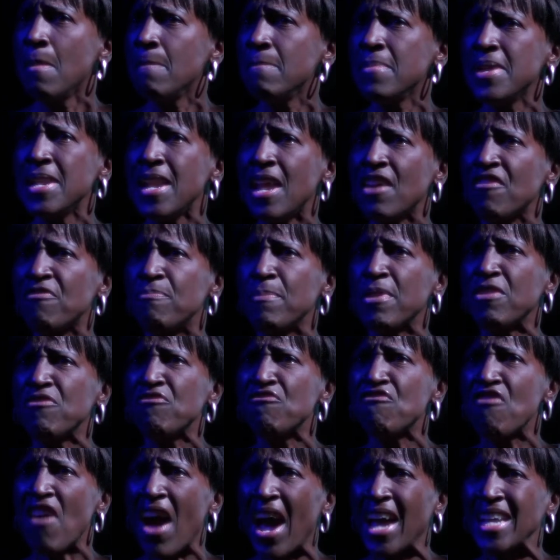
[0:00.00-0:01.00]
Me left me
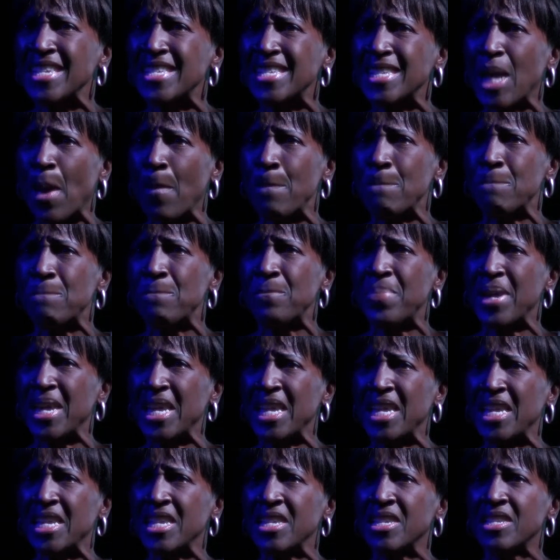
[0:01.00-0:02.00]
rice and
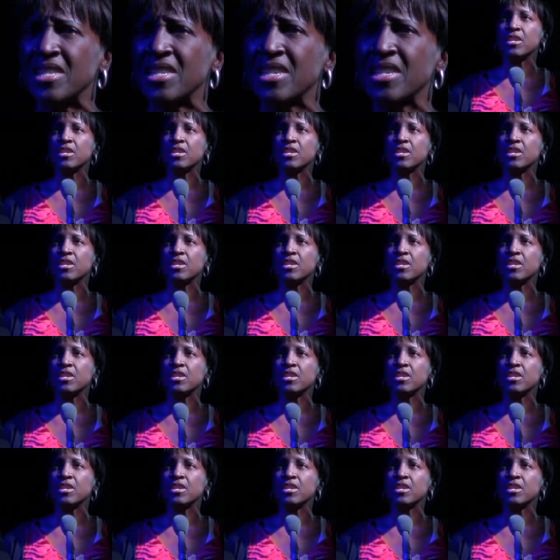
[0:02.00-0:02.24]
peas,